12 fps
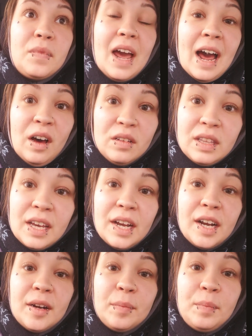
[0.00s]
out
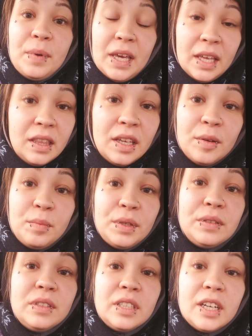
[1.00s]
there being the
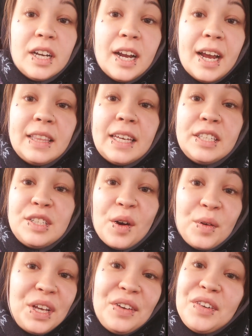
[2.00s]
abuser, and they
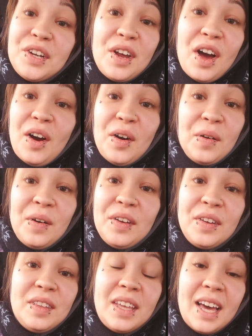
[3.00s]
don't even know
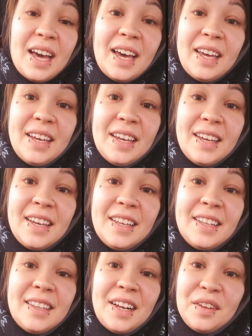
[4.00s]
that
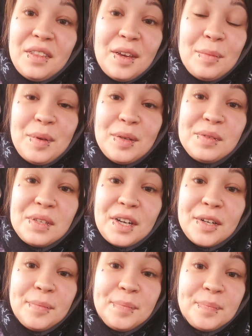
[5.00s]
they're the
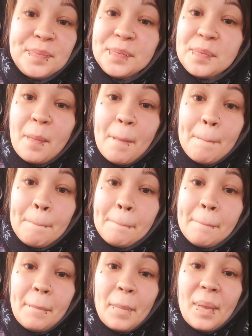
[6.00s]
abuser.
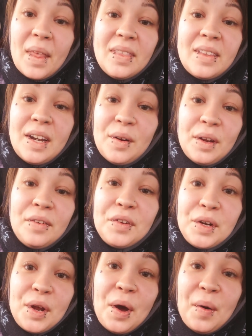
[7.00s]
They don't
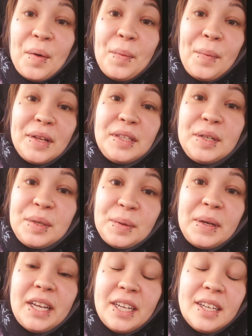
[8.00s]
even know what they're
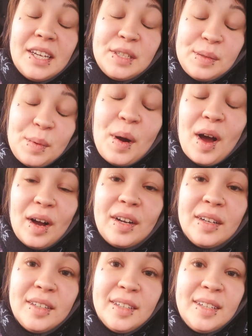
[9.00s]
doing is wrong.
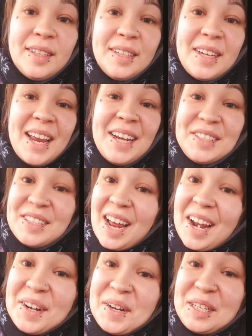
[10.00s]
And it's
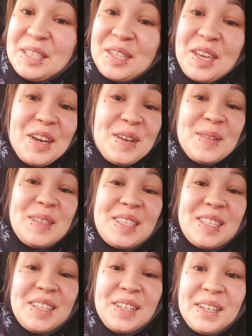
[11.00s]
not an
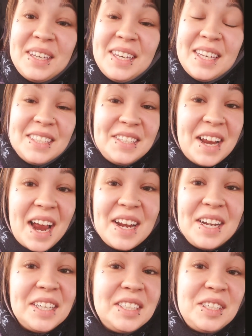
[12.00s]
excuse. It's not
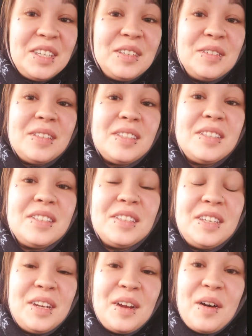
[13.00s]
an excuse,
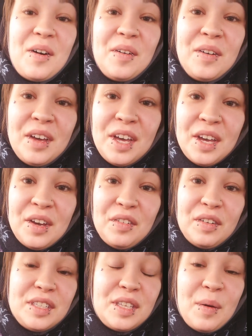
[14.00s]

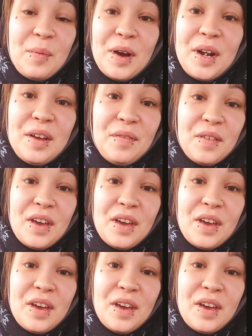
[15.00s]
for someone if